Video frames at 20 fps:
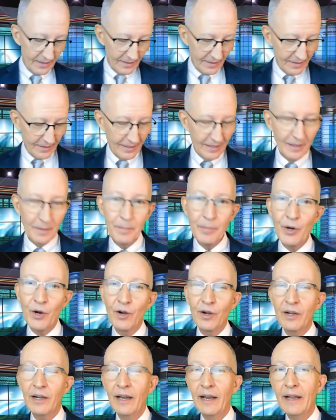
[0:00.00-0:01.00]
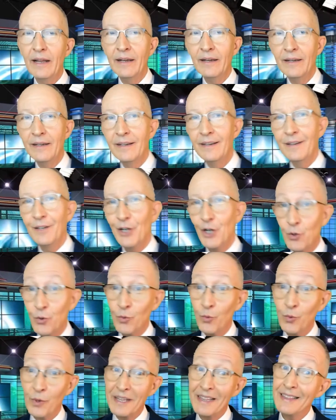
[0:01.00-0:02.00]
uh, part and go
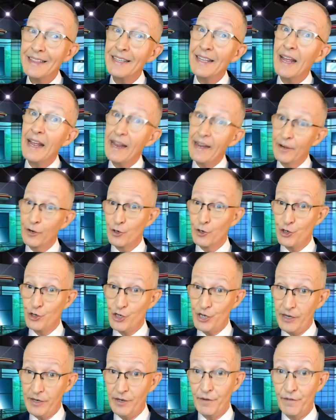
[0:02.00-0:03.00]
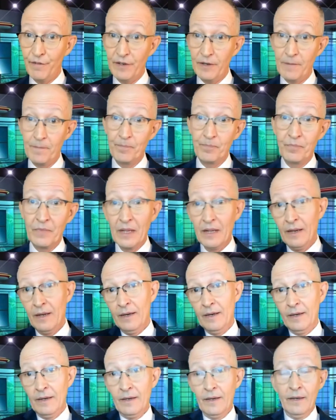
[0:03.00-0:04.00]
with the energy you feel.
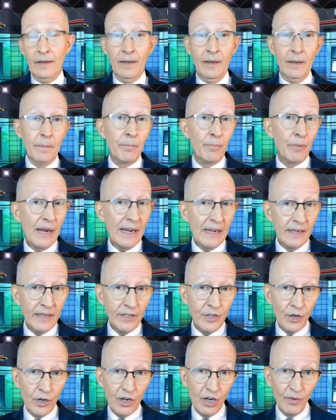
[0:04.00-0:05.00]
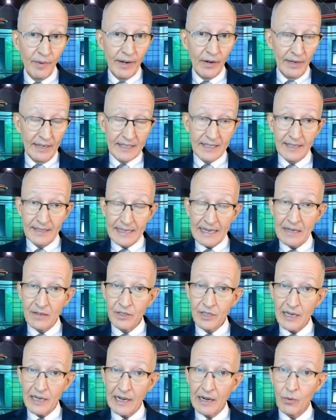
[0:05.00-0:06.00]
Branding your career. Let's get down
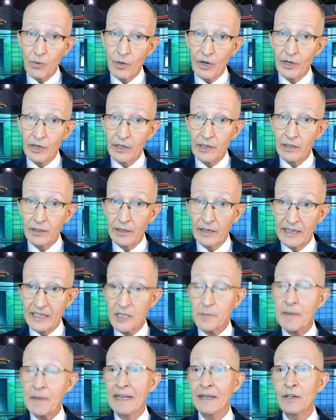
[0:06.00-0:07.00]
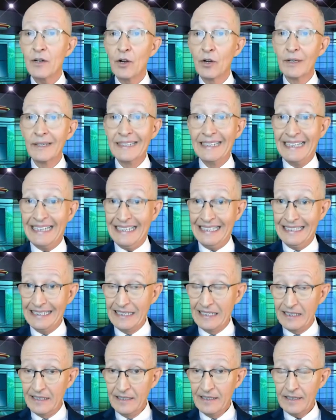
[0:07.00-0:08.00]
to how we're going to expand our
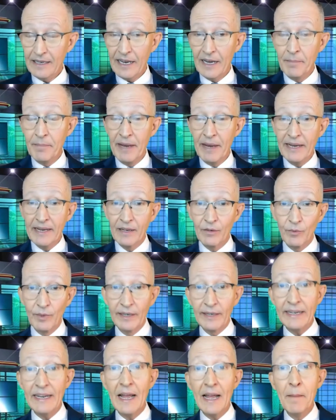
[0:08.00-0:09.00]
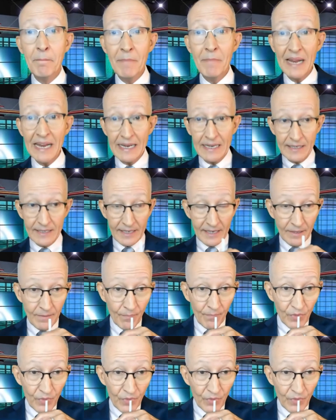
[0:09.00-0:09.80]
LinkedIn and make it really amazing